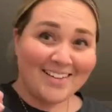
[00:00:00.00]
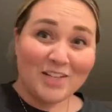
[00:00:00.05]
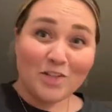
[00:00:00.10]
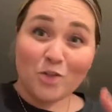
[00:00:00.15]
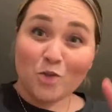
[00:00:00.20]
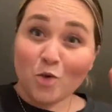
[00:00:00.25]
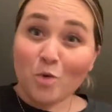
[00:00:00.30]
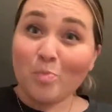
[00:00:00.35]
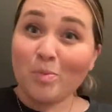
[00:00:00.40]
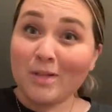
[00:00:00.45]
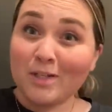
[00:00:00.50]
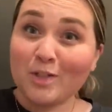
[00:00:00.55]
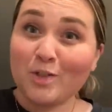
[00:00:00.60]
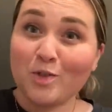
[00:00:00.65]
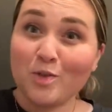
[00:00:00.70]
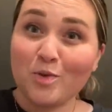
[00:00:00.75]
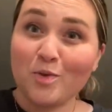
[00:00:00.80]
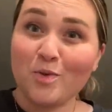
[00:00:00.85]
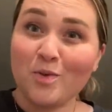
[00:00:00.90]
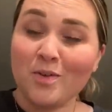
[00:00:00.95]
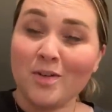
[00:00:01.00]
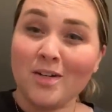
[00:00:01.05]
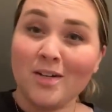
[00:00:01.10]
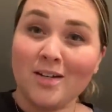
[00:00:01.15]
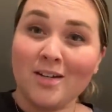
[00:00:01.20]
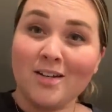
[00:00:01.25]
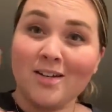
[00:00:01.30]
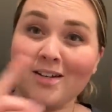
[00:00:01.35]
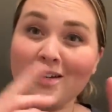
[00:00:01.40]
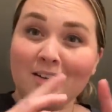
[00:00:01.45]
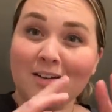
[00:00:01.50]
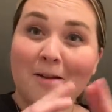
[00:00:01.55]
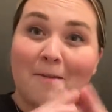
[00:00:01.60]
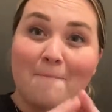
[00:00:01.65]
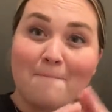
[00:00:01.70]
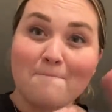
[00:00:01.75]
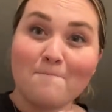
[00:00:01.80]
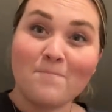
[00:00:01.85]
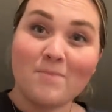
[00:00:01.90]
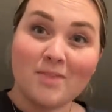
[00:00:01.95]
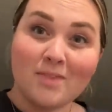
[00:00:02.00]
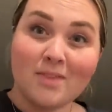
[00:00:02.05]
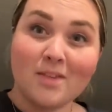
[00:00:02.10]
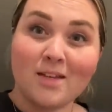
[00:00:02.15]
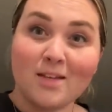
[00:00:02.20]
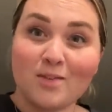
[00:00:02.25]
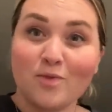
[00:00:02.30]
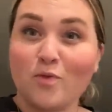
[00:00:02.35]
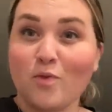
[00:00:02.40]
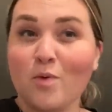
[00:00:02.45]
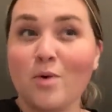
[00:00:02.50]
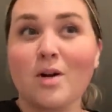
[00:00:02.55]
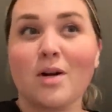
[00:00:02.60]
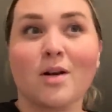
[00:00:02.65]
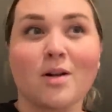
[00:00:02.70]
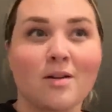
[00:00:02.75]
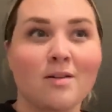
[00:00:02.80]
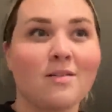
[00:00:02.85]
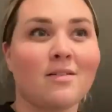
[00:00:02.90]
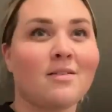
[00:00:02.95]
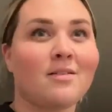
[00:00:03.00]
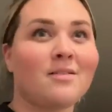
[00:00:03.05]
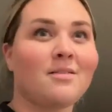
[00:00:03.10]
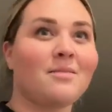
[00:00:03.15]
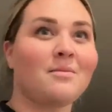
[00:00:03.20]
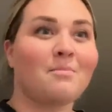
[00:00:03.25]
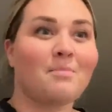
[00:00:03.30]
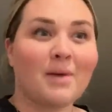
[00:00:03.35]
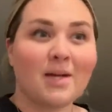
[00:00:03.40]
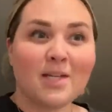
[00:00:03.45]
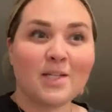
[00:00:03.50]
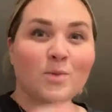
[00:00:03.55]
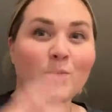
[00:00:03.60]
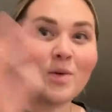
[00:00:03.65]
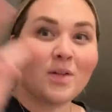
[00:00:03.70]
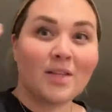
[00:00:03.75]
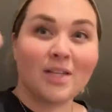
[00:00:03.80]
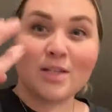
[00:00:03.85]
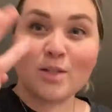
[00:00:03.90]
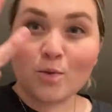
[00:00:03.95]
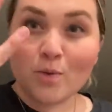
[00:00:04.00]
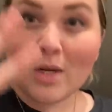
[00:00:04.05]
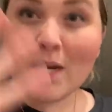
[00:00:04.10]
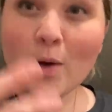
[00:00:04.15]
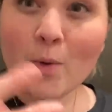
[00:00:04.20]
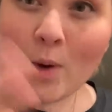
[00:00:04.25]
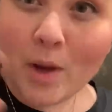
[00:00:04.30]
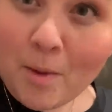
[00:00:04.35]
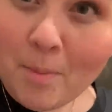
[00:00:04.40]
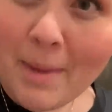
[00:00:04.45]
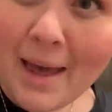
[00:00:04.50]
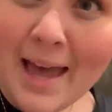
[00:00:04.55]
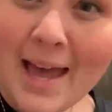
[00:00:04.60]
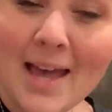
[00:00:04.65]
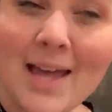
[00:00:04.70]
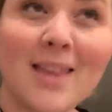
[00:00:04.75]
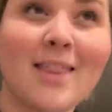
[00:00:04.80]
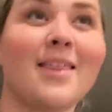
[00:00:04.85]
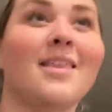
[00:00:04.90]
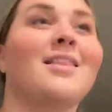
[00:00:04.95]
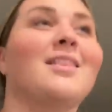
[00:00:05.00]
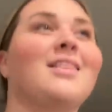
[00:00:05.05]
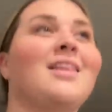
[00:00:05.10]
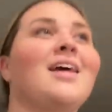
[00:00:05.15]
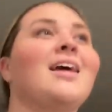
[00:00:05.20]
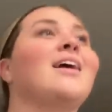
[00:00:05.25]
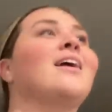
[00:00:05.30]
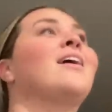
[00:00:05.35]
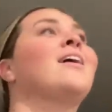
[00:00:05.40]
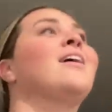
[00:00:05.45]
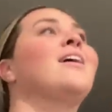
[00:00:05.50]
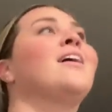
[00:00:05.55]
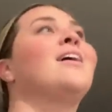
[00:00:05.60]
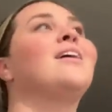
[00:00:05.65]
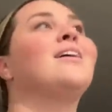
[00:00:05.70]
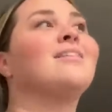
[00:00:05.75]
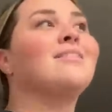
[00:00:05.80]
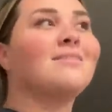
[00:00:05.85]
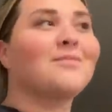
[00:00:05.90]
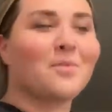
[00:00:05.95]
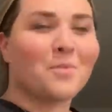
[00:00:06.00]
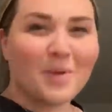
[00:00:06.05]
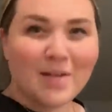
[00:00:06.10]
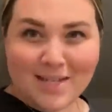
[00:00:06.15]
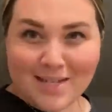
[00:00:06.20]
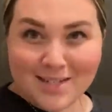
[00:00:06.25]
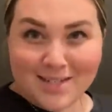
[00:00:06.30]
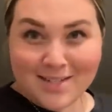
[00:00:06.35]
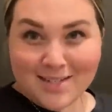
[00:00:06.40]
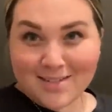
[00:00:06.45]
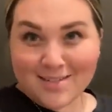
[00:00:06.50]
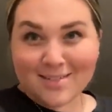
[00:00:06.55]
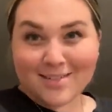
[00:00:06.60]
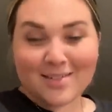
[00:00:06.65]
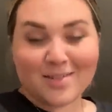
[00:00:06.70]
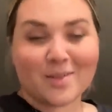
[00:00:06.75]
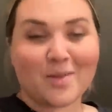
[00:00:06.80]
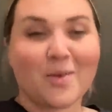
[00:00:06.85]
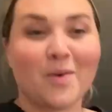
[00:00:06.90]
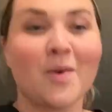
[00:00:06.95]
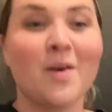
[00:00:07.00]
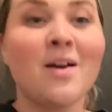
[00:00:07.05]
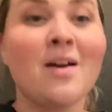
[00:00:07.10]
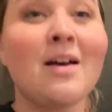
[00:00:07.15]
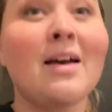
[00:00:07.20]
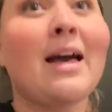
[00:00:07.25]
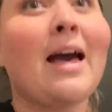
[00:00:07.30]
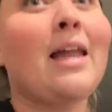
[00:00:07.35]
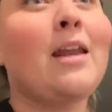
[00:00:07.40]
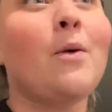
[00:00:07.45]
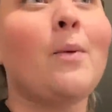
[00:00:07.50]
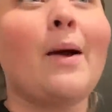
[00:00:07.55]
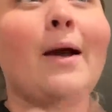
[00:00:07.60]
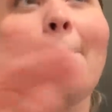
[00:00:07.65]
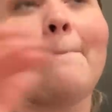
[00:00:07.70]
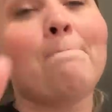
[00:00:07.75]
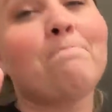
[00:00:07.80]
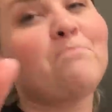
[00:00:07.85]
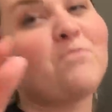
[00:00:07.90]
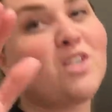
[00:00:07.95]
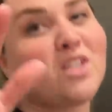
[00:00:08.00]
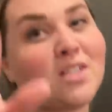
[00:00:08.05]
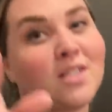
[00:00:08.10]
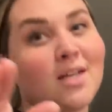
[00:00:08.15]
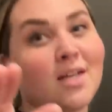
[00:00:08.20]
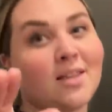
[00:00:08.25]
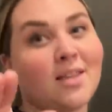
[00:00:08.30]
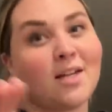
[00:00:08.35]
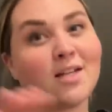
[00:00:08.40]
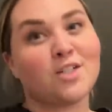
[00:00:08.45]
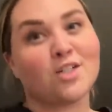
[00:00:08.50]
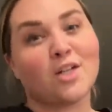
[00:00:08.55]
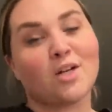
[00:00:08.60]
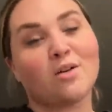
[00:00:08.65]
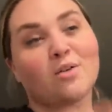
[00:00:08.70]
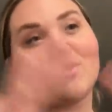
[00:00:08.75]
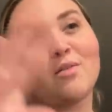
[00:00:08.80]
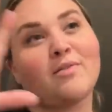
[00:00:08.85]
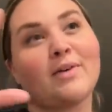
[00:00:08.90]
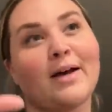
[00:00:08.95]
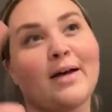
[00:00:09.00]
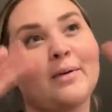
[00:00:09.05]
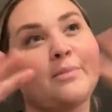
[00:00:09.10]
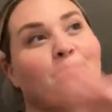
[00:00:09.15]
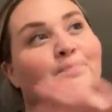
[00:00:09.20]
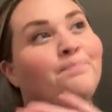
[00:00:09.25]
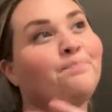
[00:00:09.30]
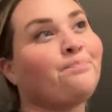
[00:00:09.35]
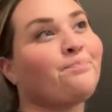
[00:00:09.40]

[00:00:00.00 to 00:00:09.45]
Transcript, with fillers: two plus two? That's four. Minus one, that's three. Quick math. Like, what? So anyway, just take that general vibe